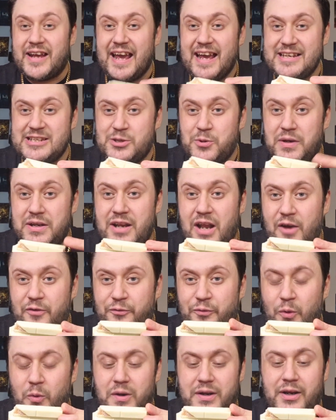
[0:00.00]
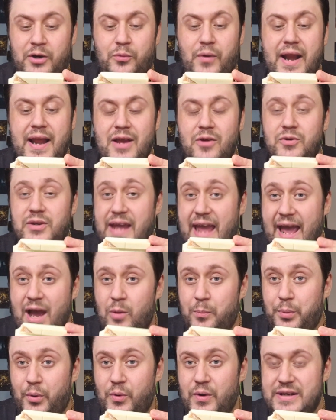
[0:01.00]
Okay, so enough fooling around,
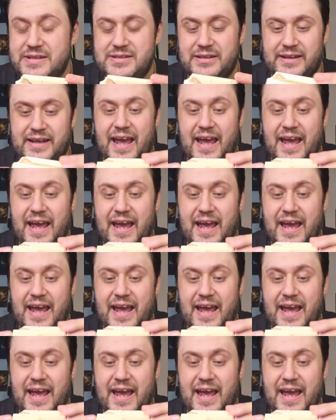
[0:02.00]
cowboys